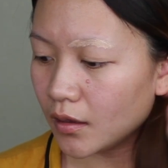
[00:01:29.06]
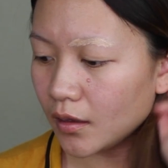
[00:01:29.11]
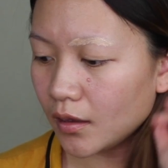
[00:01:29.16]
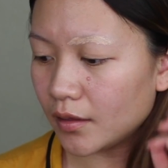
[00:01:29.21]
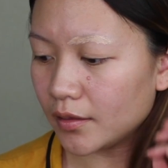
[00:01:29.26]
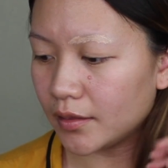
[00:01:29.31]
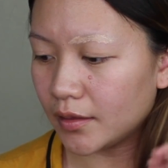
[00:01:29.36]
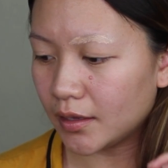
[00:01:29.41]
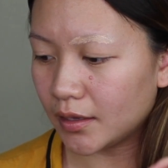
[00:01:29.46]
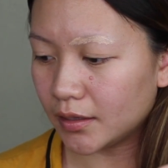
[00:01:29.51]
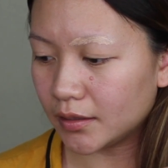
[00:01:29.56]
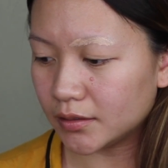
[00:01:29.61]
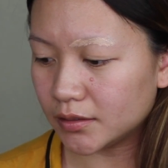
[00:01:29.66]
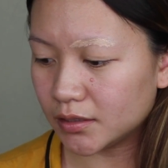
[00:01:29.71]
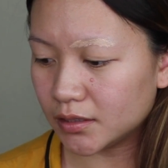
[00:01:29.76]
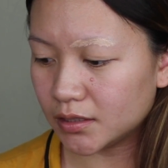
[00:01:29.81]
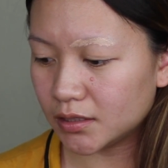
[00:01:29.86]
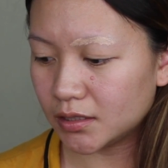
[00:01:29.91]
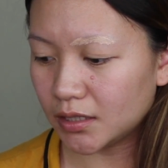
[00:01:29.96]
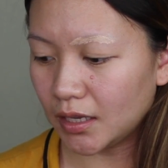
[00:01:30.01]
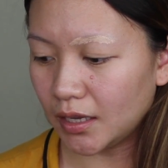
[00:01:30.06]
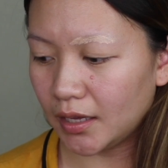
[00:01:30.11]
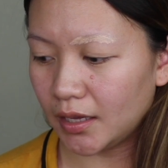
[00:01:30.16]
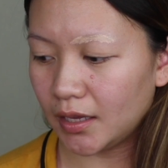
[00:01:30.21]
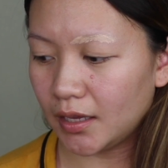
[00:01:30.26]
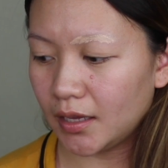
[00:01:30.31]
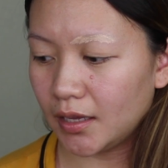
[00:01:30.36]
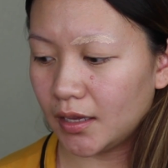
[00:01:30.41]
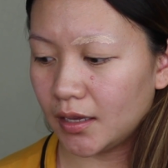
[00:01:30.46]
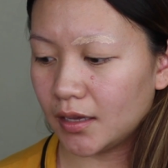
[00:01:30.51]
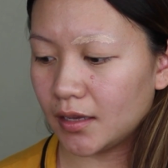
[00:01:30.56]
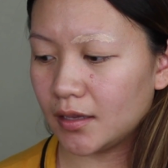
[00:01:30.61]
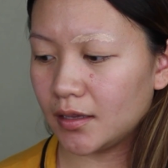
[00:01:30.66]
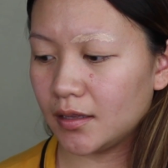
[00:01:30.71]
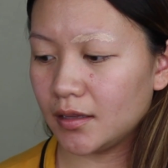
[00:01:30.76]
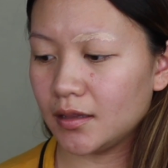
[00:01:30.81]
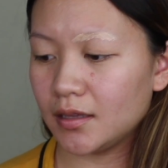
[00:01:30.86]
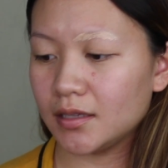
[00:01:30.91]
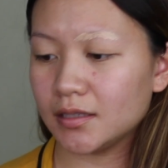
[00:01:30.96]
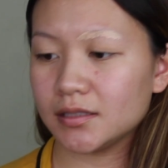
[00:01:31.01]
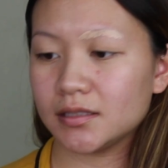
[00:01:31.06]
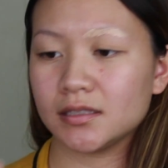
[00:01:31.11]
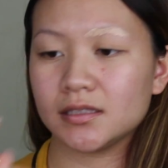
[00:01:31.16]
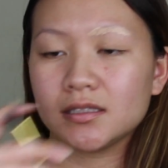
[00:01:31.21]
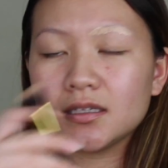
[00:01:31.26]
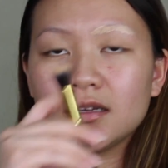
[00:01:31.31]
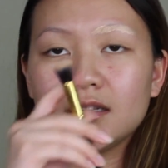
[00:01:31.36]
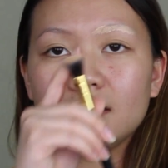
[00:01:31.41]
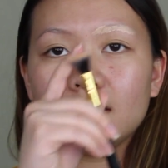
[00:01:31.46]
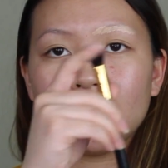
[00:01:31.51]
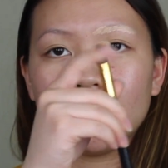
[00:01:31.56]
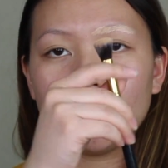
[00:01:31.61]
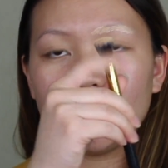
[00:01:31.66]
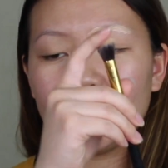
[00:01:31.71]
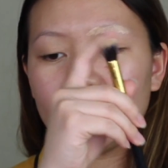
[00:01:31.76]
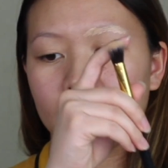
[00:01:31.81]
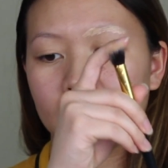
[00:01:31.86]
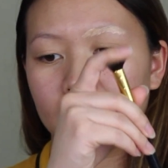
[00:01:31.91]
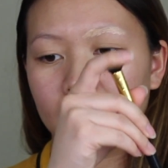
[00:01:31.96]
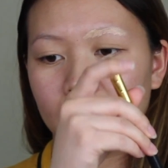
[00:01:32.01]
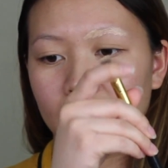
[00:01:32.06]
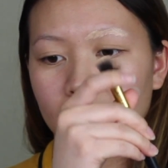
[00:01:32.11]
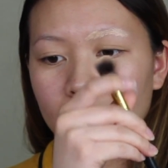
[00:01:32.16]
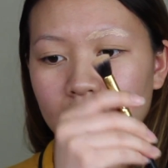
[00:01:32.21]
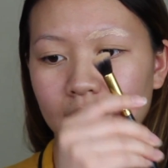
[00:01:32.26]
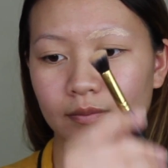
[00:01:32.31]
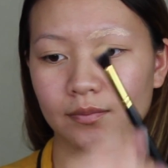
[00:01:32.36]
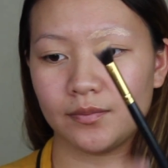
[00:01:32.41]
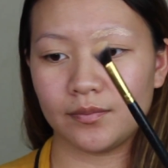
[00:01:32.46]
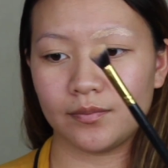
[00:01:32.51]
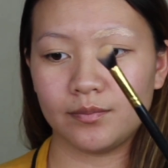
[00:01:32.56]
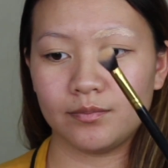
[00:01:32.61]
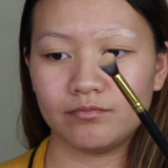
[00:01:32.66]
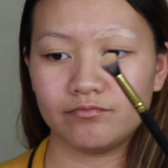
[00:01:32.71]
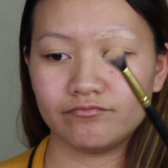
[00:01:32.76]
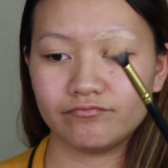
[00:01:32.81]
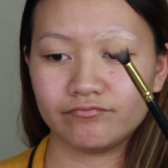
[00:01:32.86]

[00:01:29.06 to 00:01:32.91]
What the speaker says: and then just taking this, I